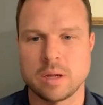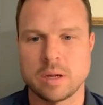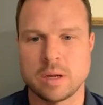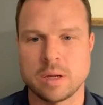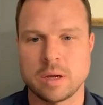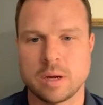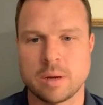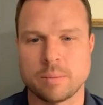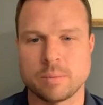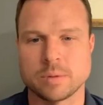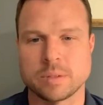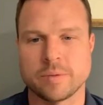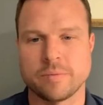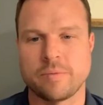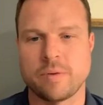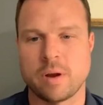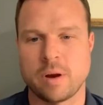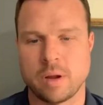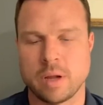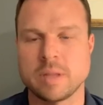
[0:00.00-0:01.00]
I wasn't
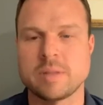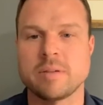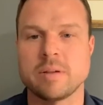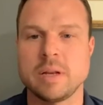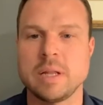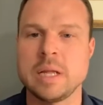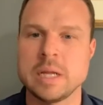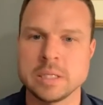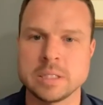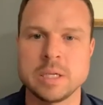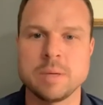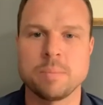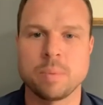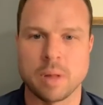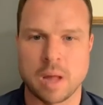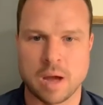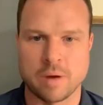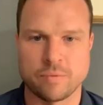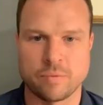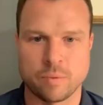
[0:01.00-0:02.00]
very it's an easy
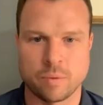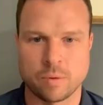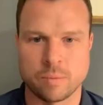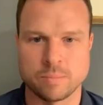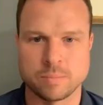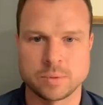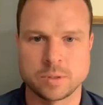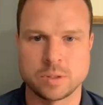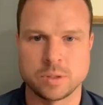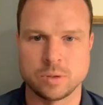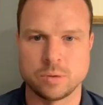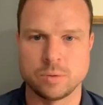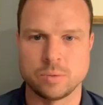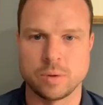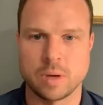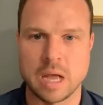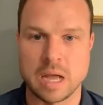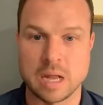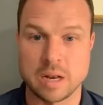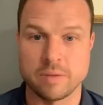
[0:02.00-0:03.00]
platform to
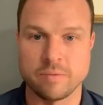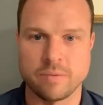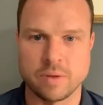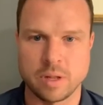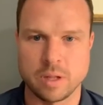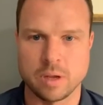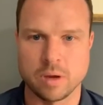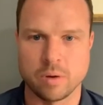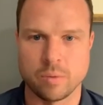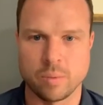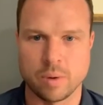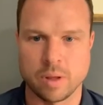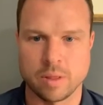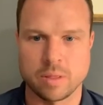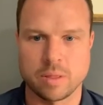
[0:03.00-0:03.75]
edit video with.